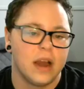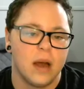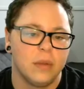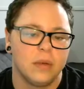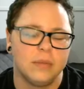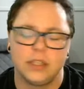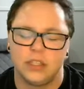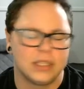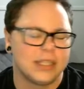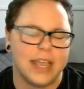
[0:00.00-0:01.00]
albums and
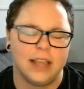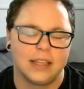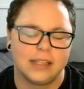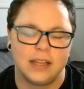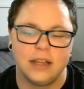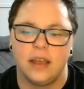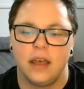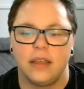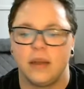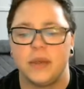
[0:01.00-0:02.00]
just take a listen.
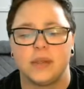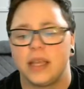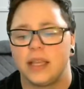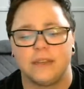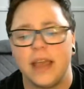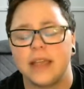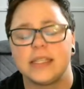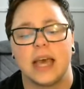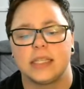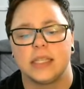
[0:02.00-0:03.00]
Their music is
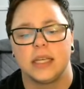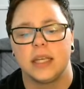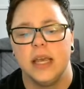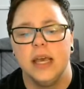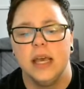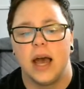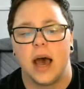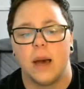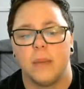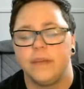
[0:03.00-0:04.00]
fantastic.
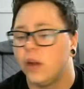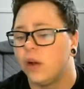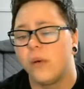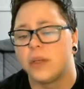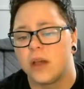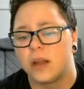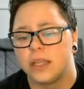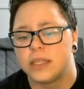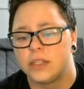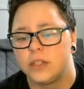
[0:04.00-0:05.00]
If you don't know what song to
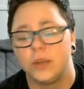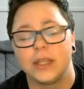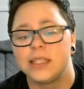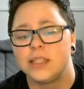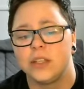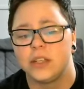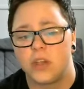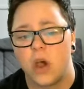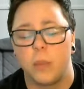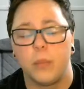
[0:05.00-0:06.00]
listen to the
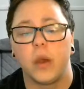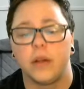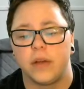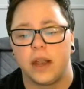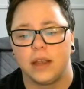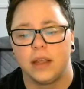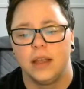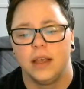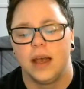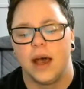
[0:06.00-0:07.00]
song Boyfriend.
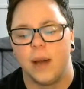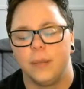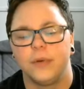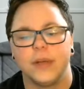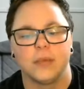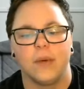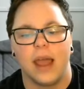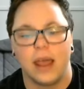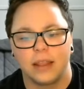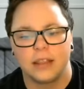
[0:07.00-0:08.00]
The reason why
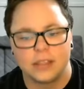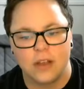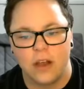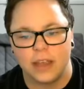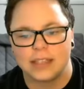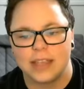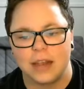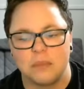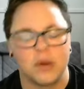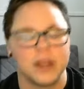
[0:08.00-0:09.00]
I like the song is that
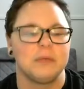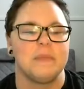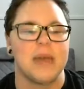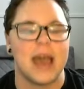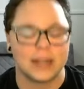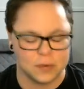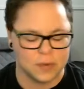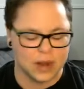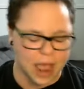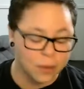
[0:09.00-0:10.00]
it brings me back to
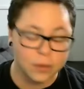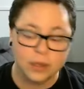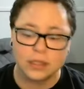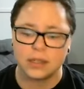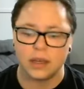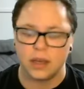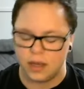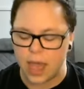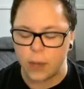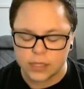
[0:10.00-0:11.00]
when I was
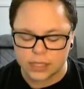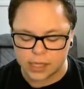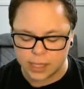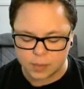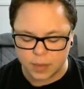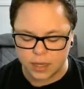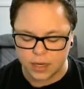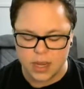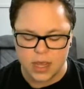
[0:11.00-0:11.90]
out as a lesbian.